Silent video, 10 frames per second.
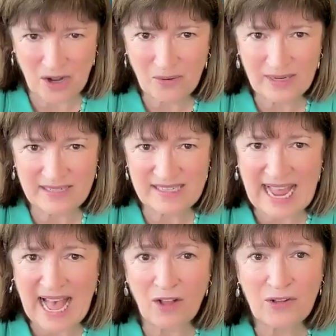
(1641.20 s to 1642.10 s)
No, it's
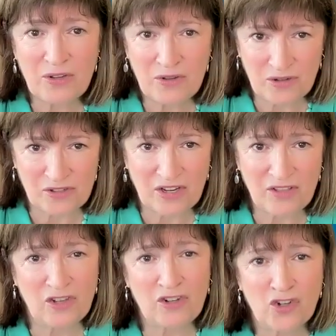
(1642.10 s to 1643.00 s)
how you use
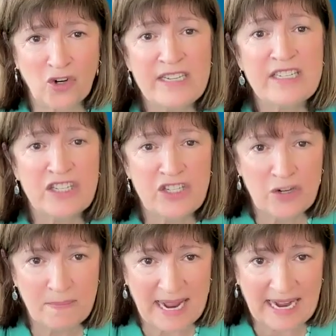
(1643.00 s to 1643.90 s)
it, the choices
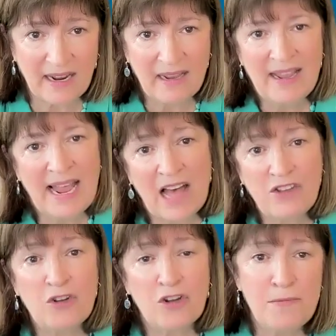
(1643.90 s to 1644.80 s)
you make, how
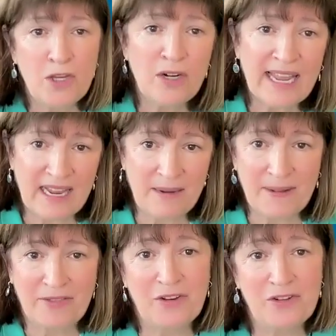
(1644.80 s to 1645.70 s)
you communicate
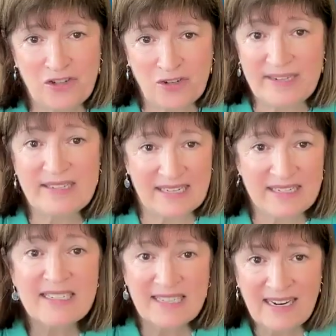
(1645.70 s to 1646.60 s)
about those
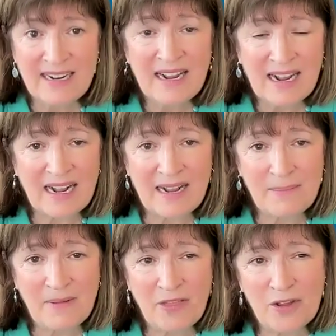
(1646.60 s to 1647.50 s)
choices.
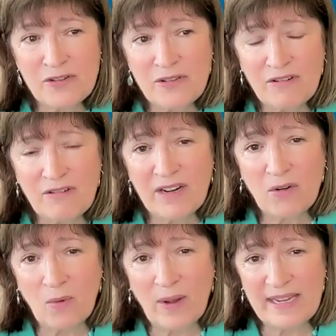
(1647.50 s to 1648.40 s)
Those are the
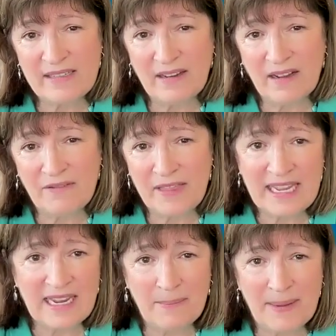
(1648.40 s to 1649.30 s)
critical ways of
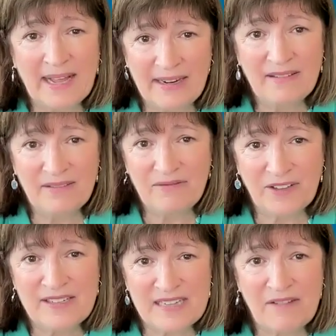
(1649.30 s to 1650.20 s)
thinking about it
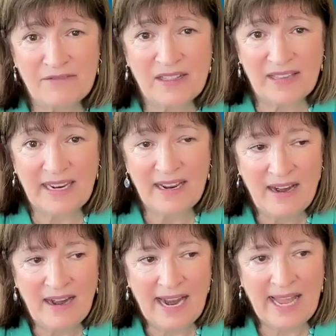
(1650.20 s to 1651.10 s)
philosophically.
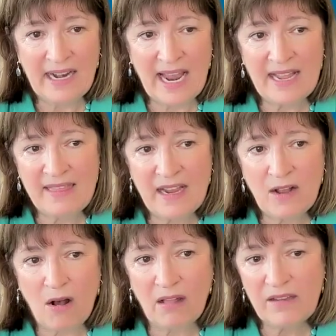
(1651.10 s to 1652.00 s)
And I
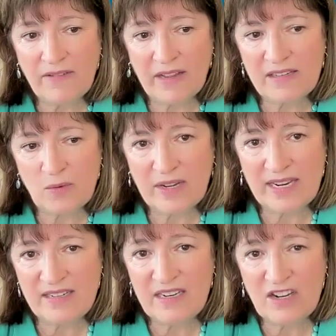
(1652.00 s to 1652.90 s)
think all of us will
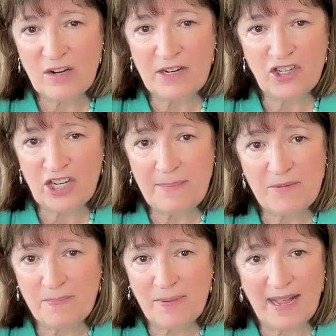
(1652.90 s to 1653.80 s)
continue to be
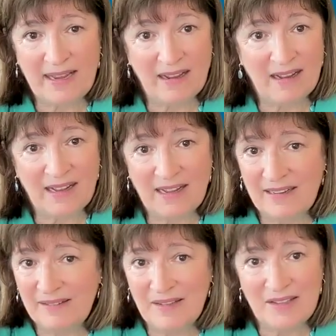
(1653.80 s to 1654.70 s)
shaped
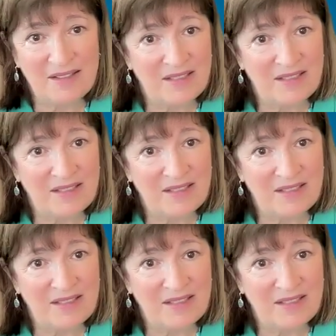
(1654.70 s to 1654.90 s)
by